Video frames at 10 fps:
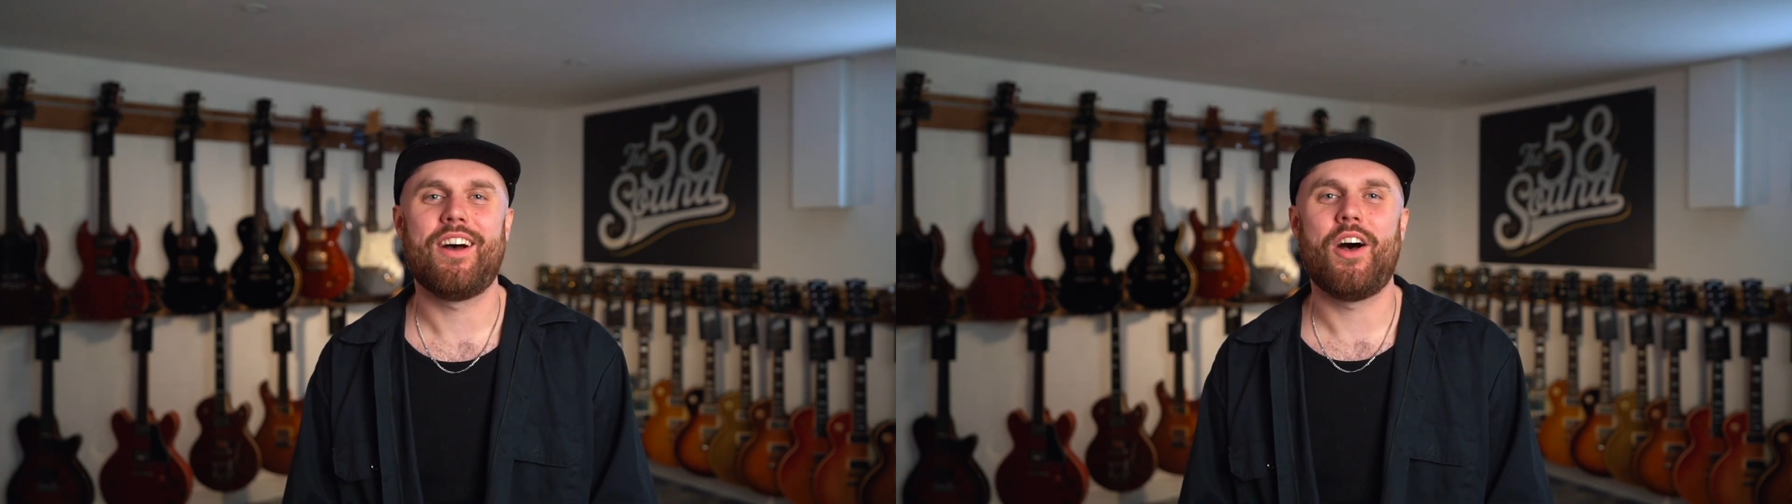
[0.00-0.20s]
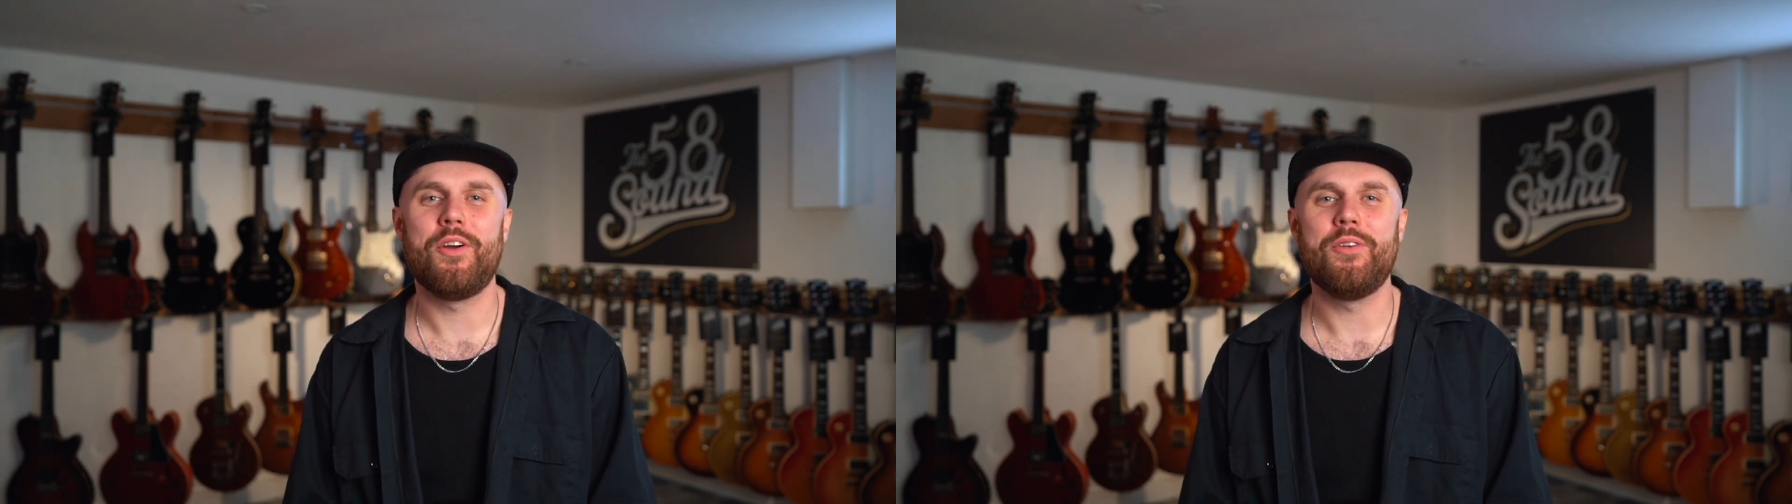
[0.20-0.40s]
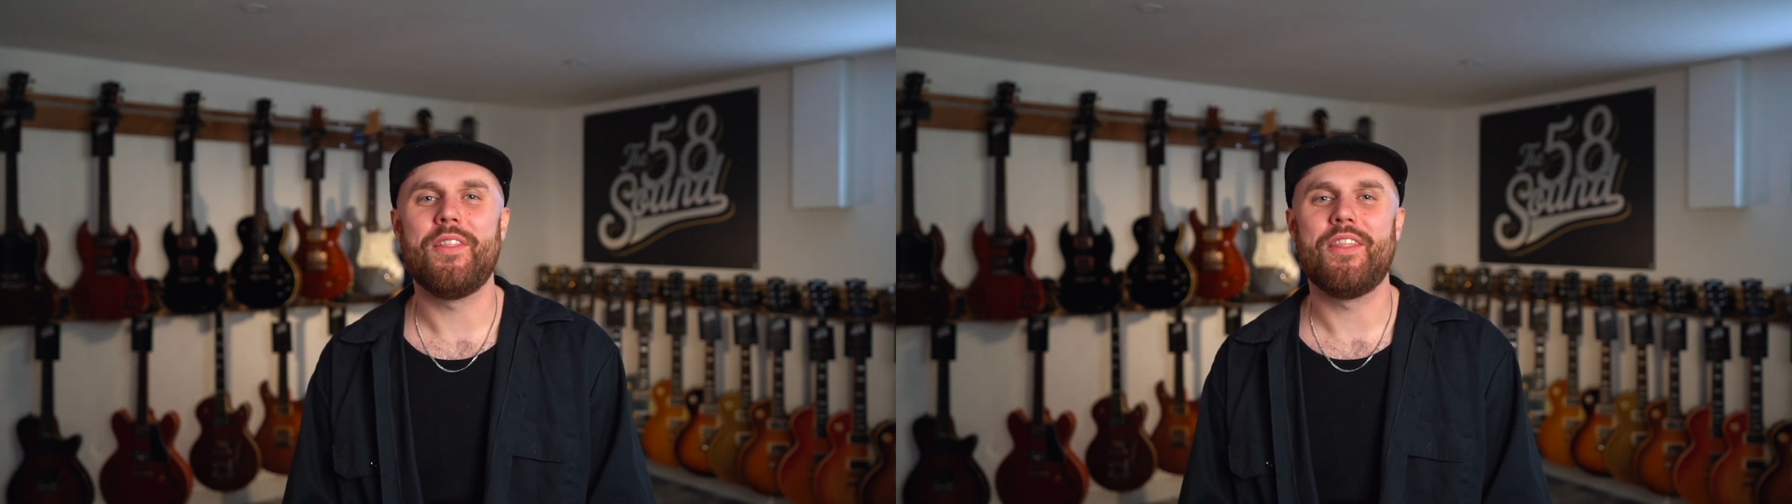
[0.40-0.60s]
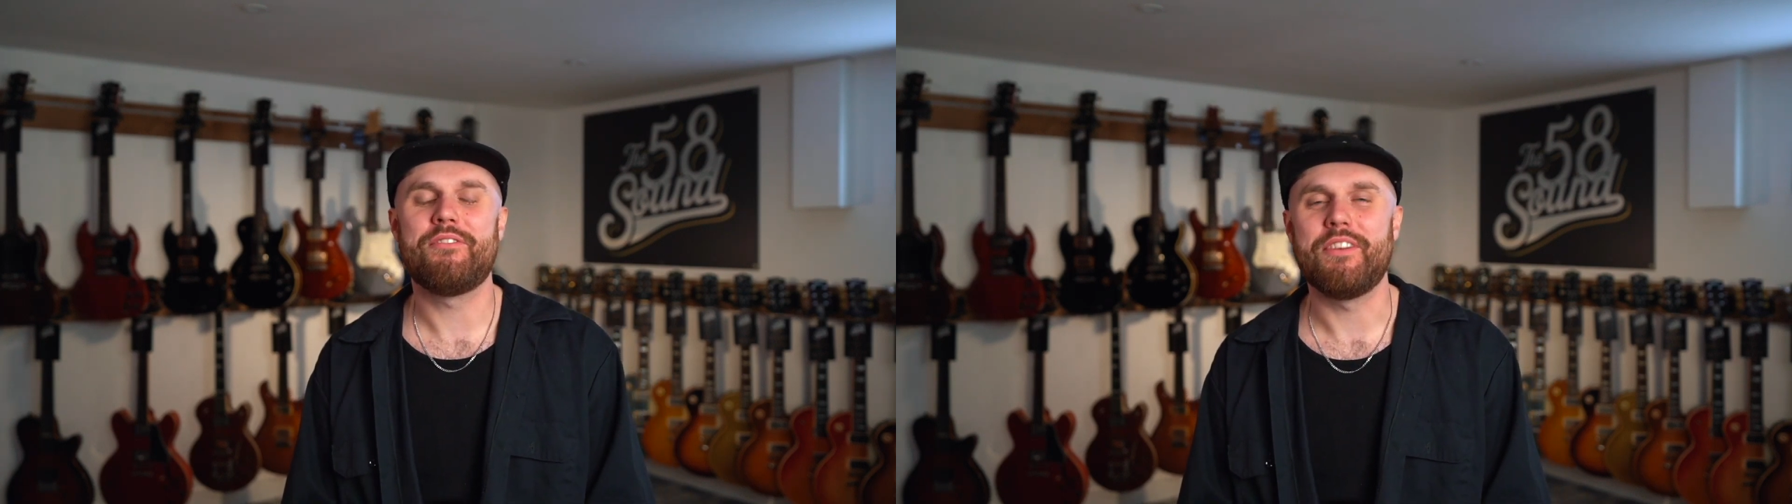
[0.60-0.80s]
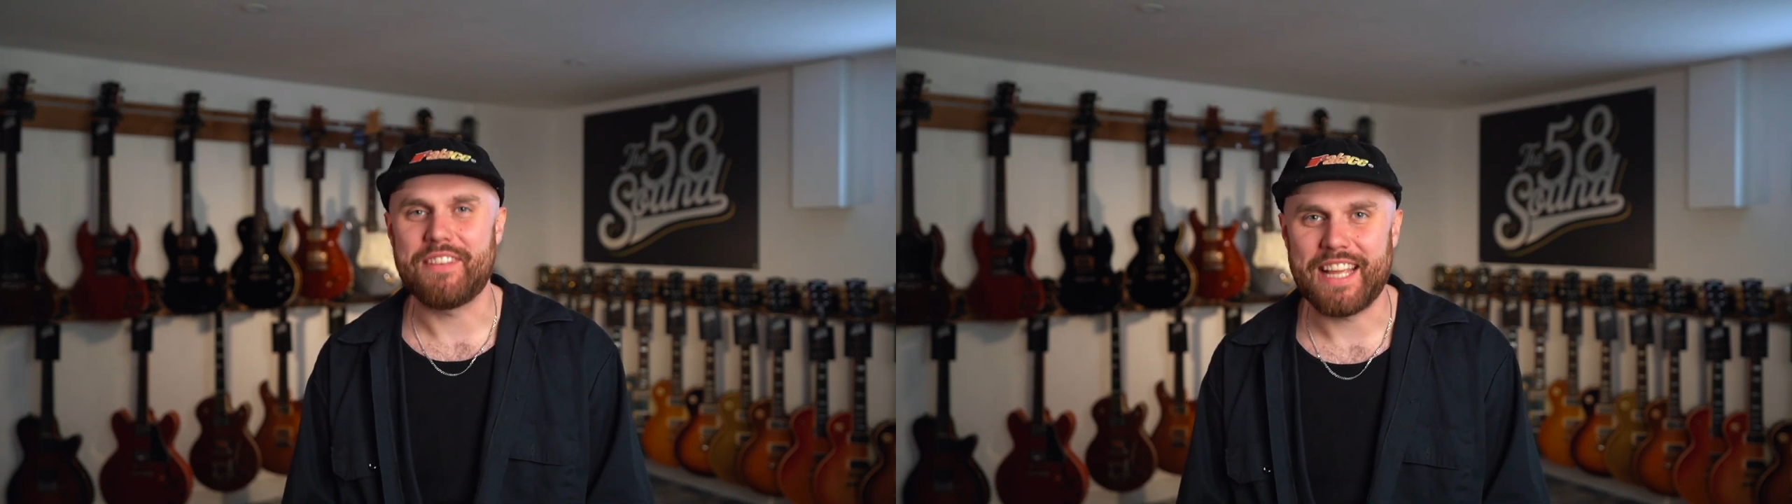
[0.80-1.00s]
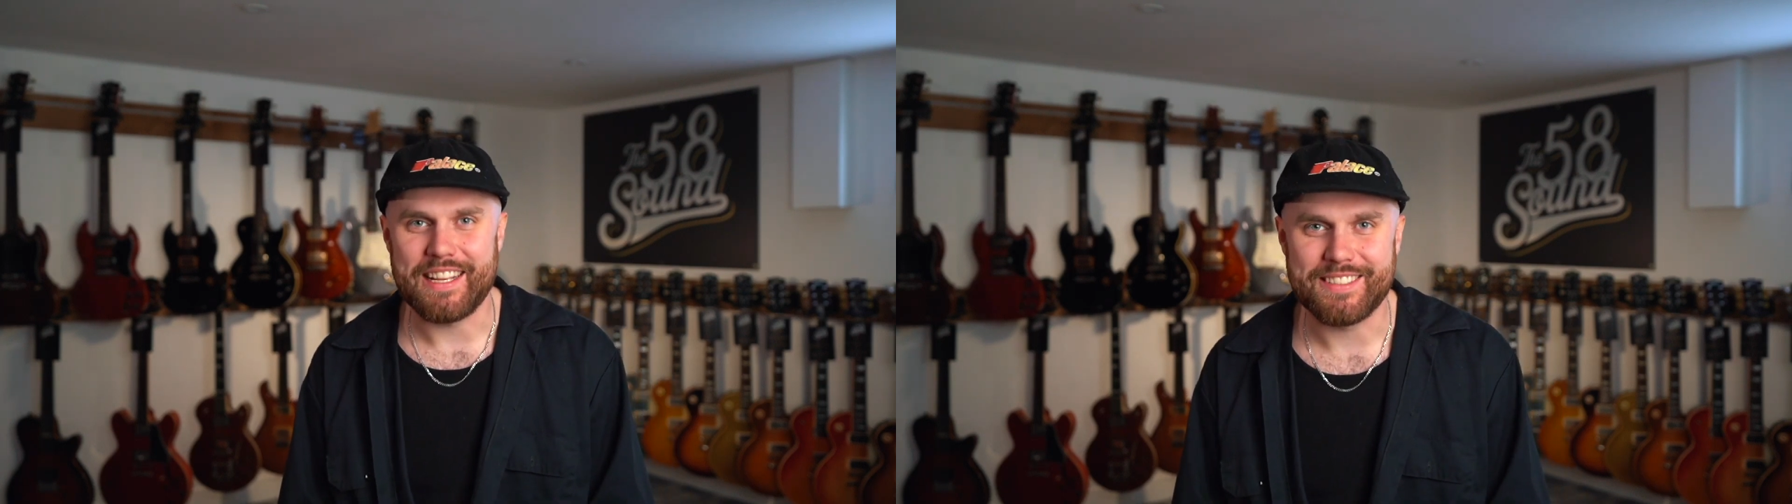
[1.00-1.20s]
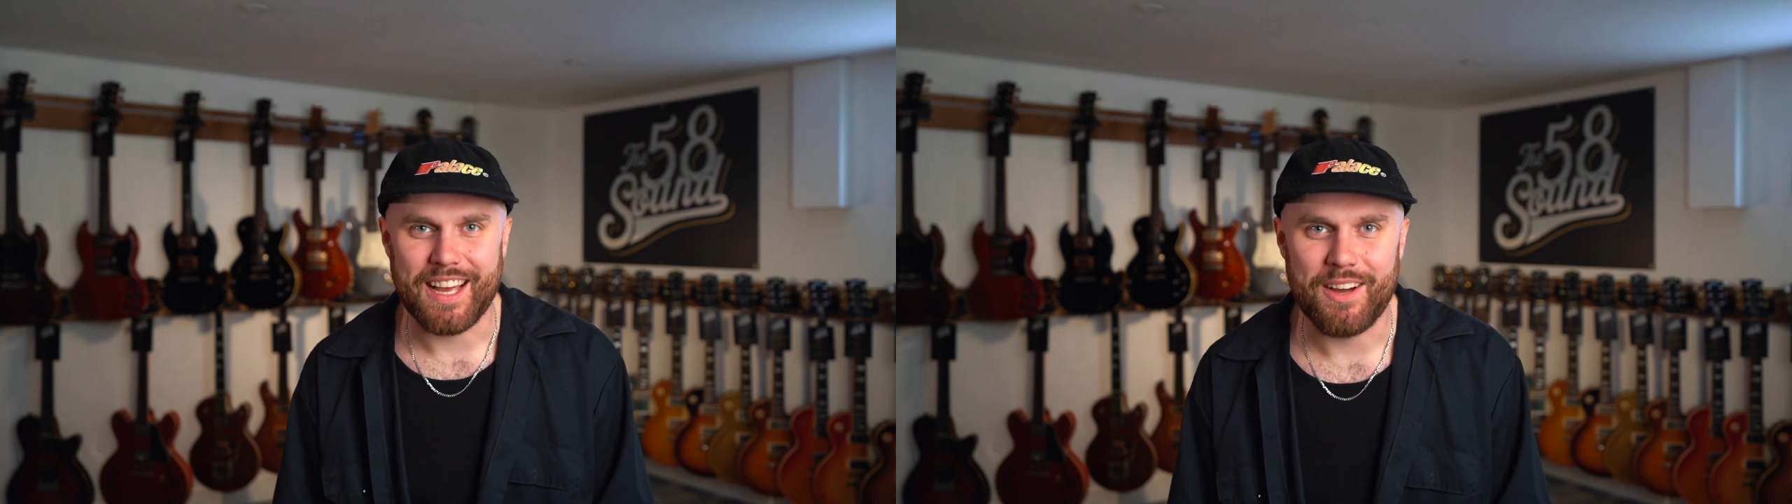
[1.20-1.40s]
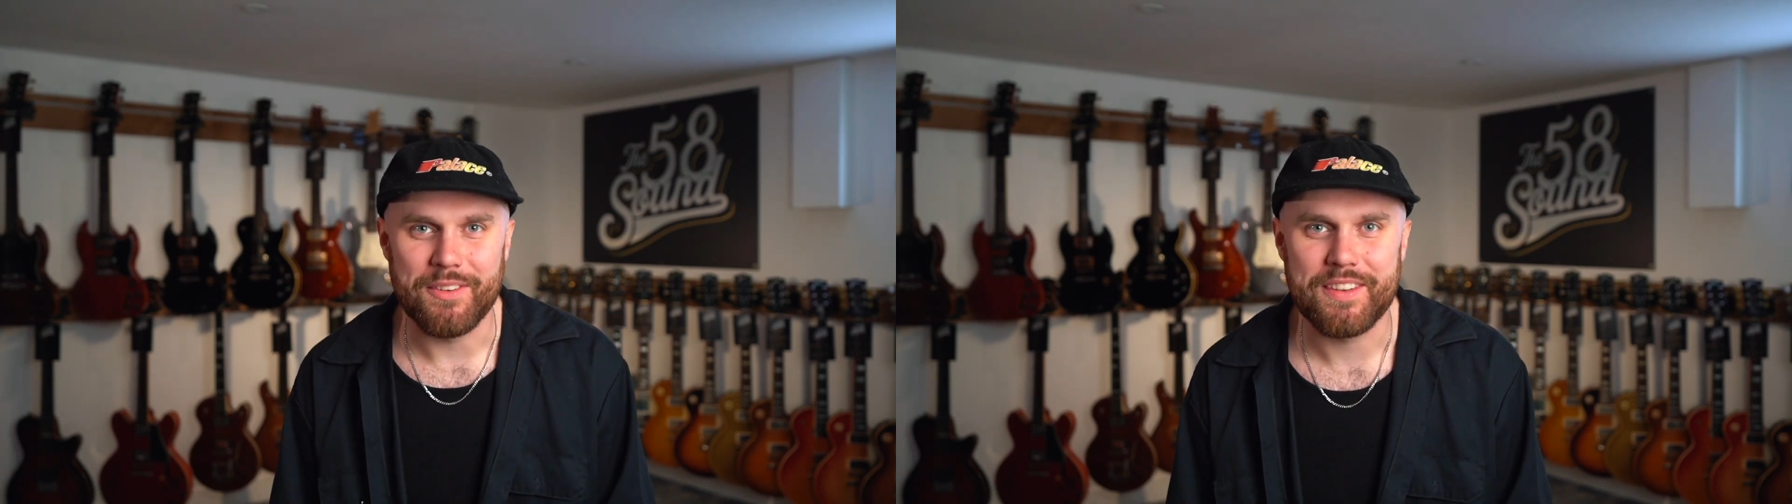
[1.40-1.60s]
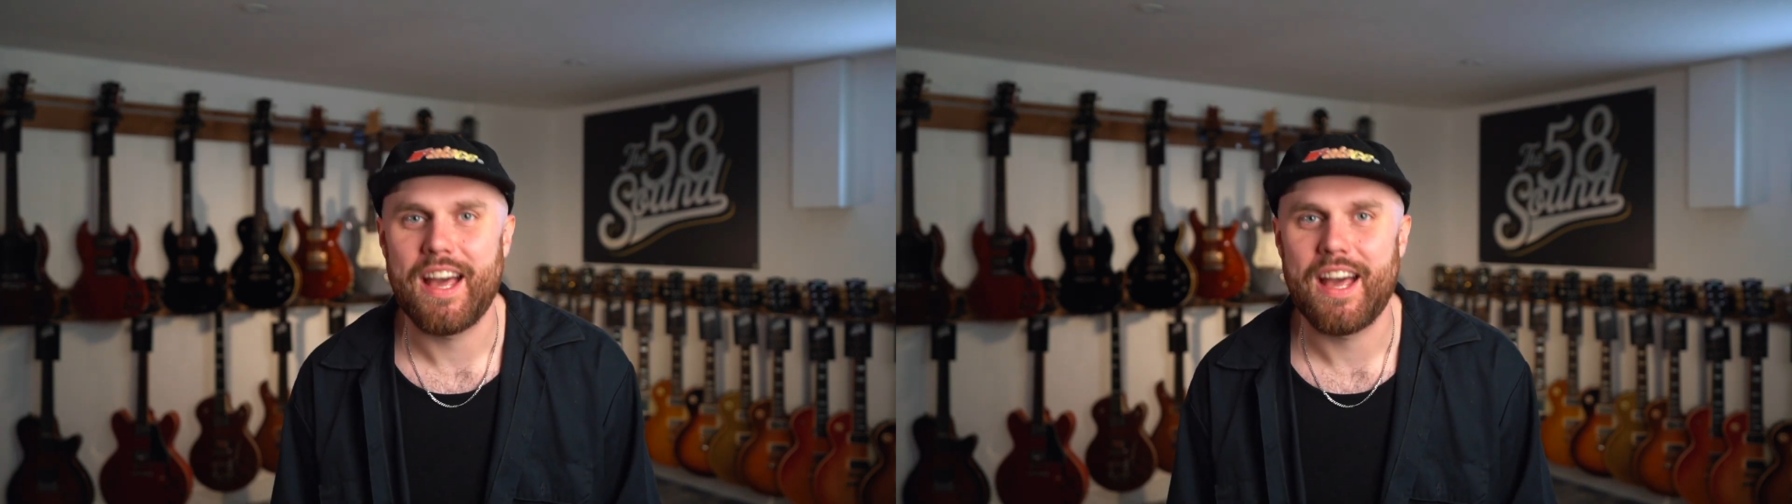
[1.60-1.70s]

own the 58 Sound.